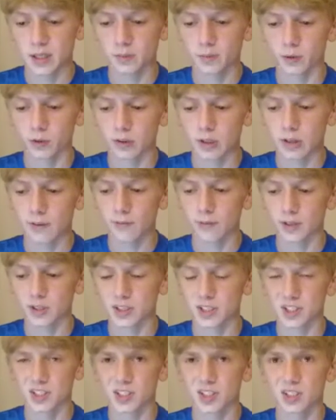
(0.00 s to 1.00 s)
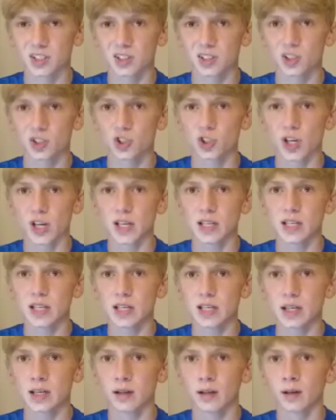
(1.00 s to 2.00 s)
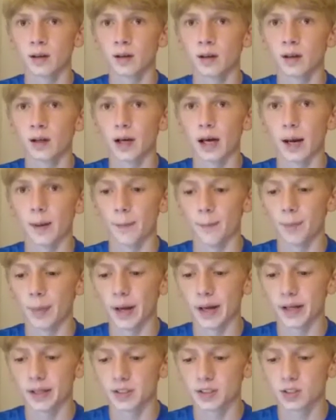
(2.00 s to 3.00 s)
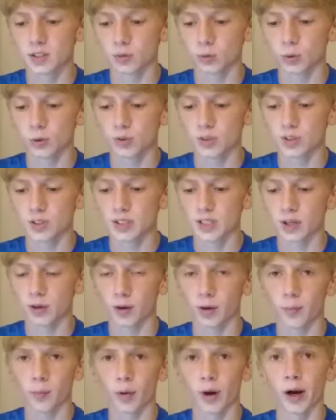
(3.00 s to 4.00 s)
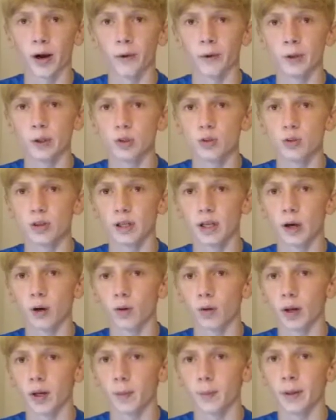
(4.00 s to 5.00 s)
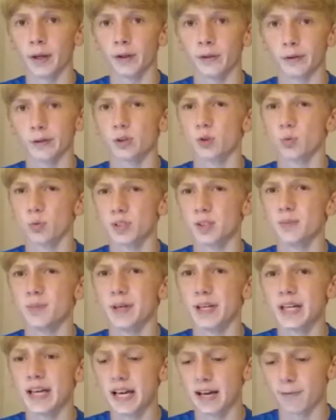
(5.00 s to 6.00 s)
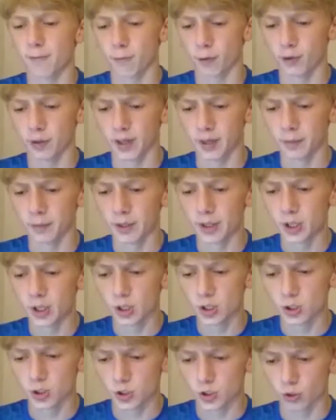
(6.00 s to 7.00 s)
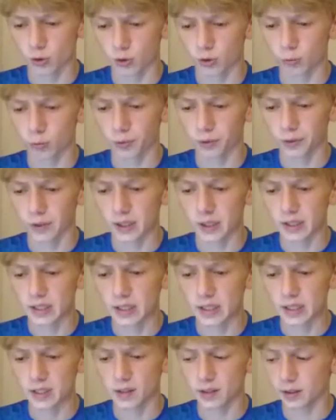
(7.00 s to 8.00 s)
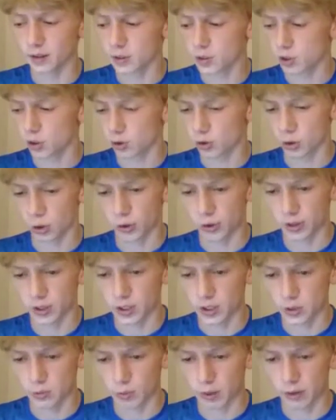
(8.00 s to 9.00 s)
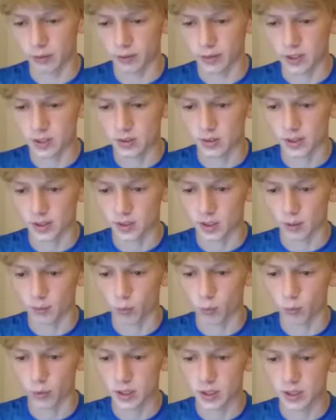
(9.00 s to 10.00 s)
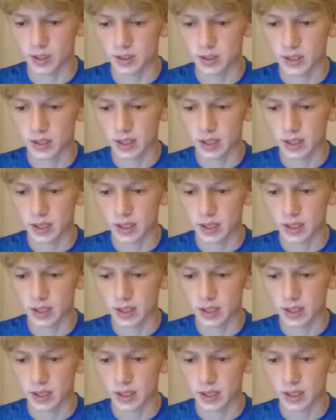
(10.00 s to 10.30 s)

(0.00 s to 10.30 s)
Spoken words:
Their defense is shaky at best. Losing Derrick Brown to the Carolina Panthers was a big hit for them, so they're really going to need to start turning things around in these last couple weeks.